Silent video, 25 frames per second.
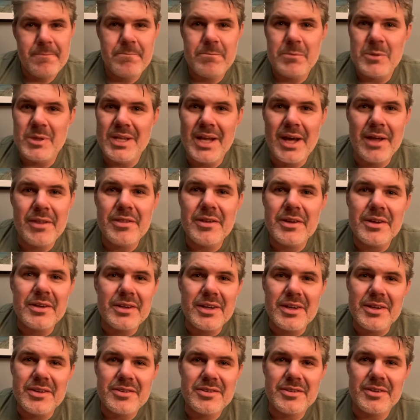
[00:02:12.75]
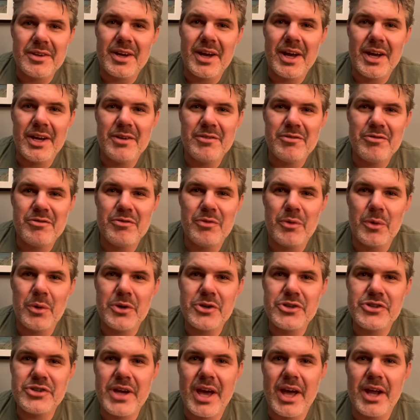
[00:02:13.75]
nothingness, a kind of
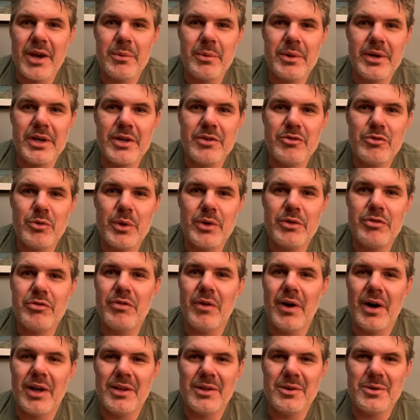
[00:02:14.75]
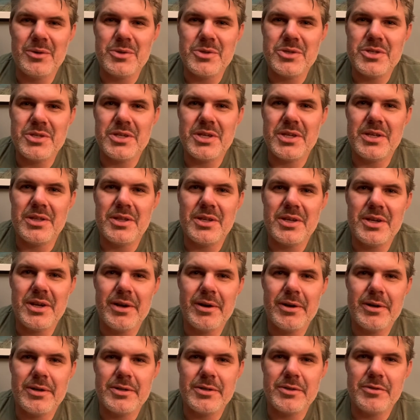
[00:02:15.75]
foreshadowing of what follows in the
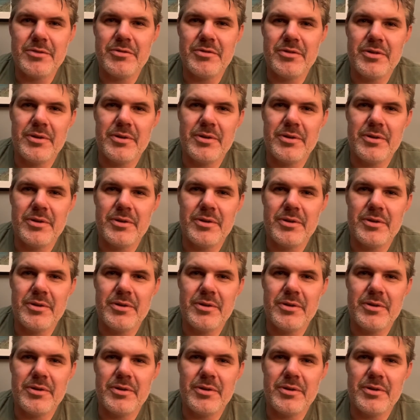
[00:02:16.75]
narrative.